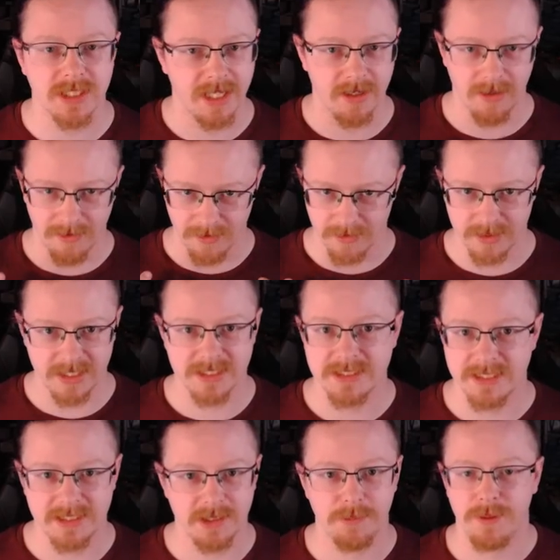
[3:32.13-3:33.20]
They are
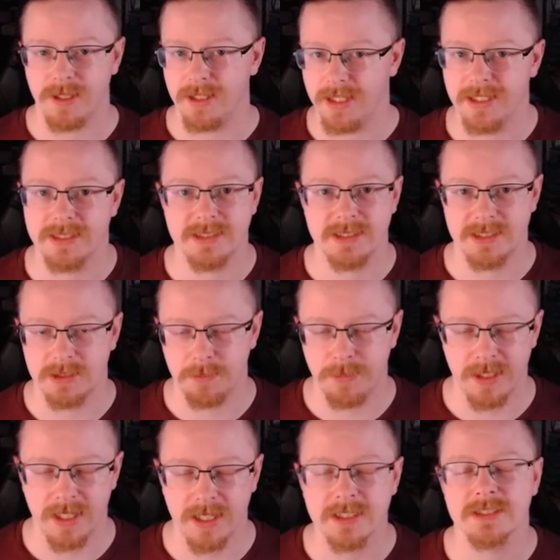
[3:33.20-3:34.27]
HTTP,
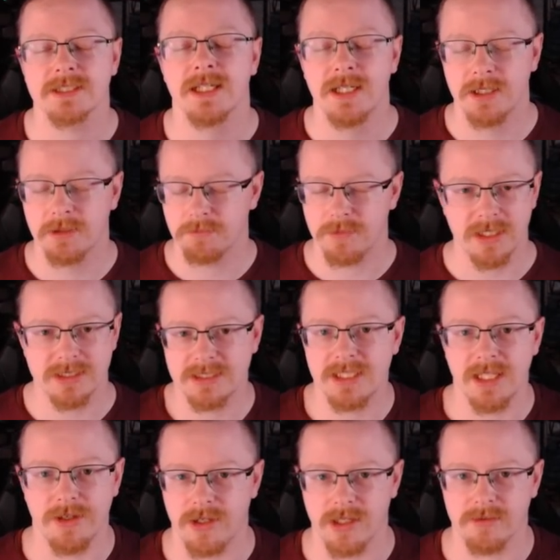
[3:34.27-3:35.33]
HTTPS. It's the
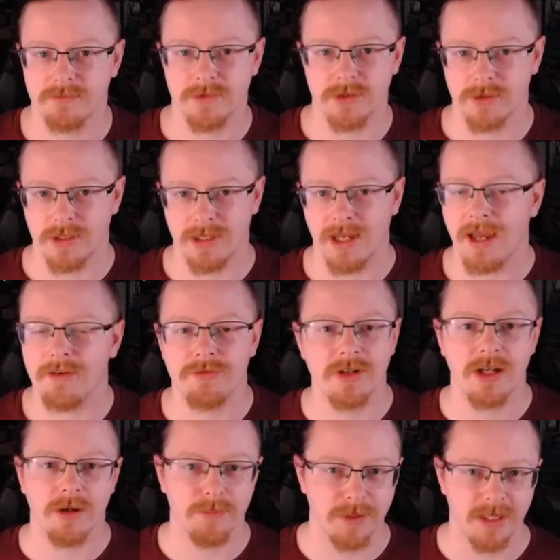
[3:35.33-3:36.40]
internet, okay? Every
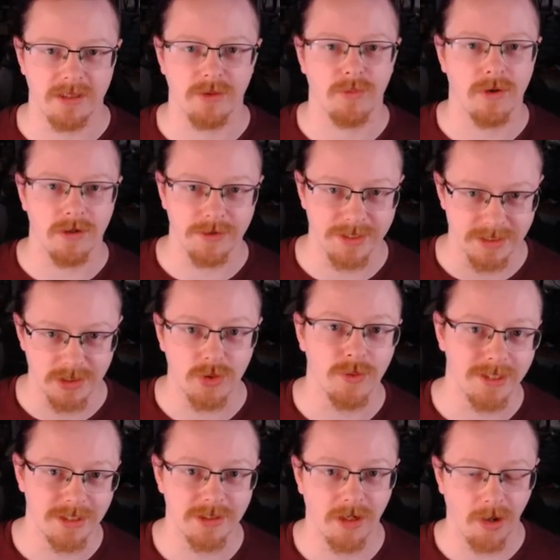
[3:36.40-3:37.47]
company in the world is
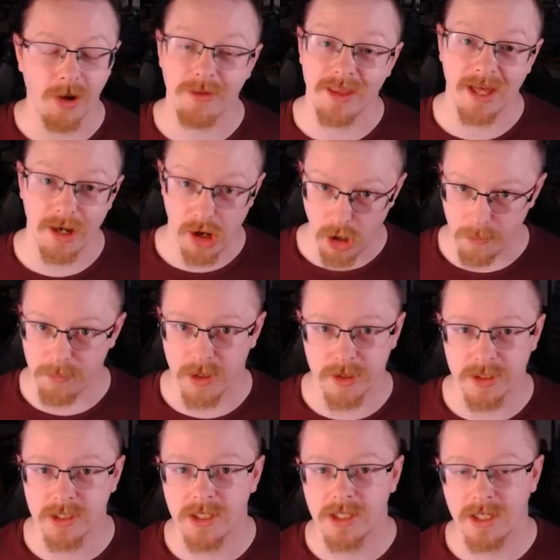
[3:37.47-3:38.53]
going to allow that
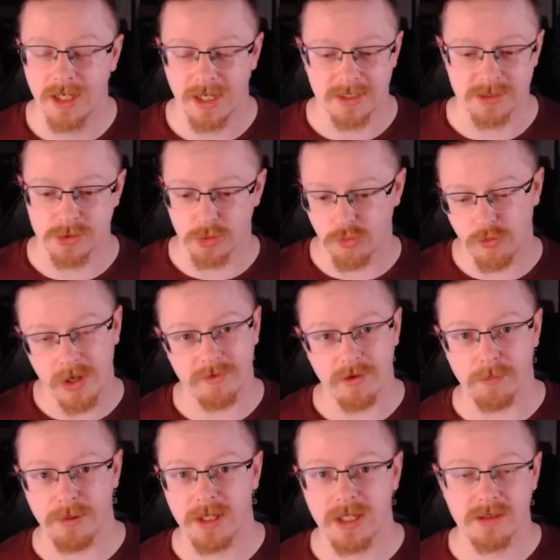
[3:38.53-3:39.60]
outbound. And so if we have a
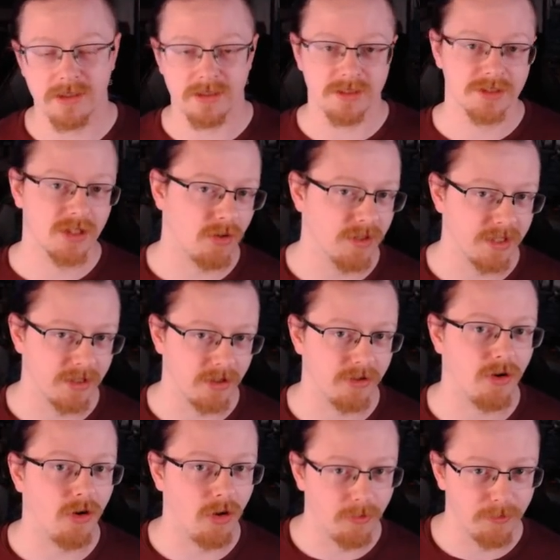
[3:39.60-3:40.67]
beacon that is calling out
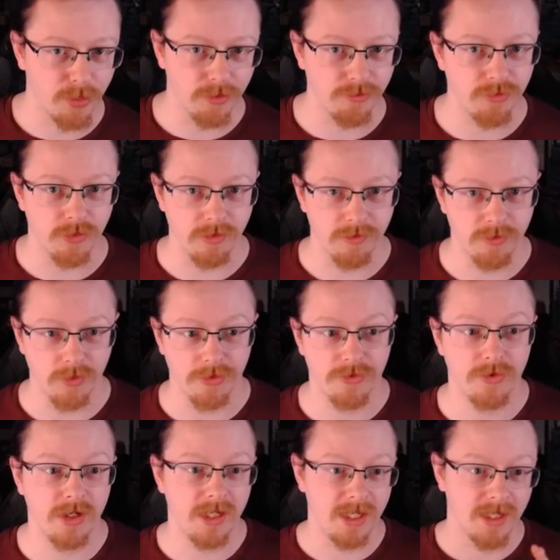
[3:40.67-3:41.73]
on port
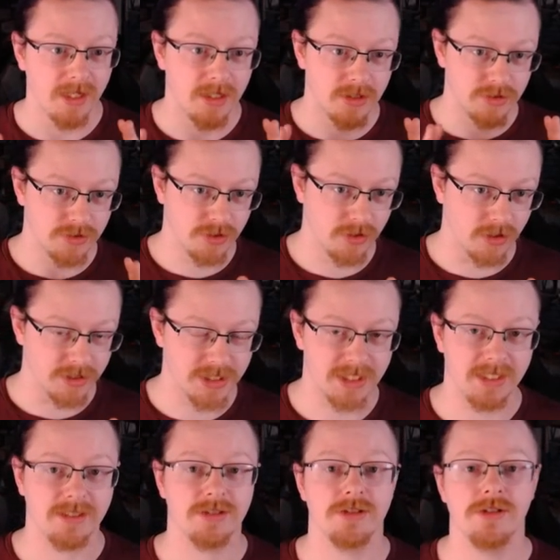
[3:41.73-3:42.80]
443, to our
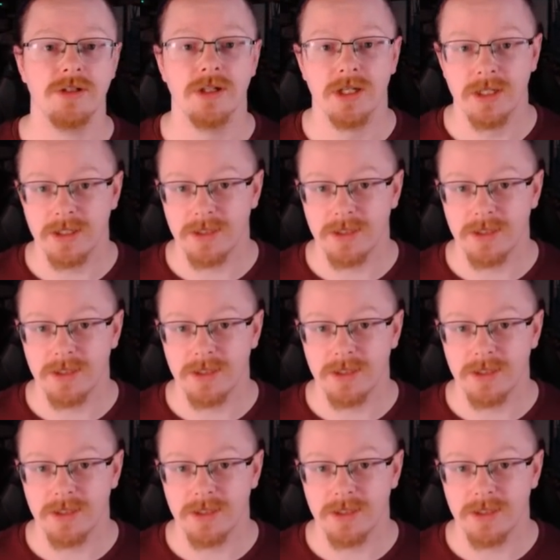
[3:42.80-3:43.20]
C2,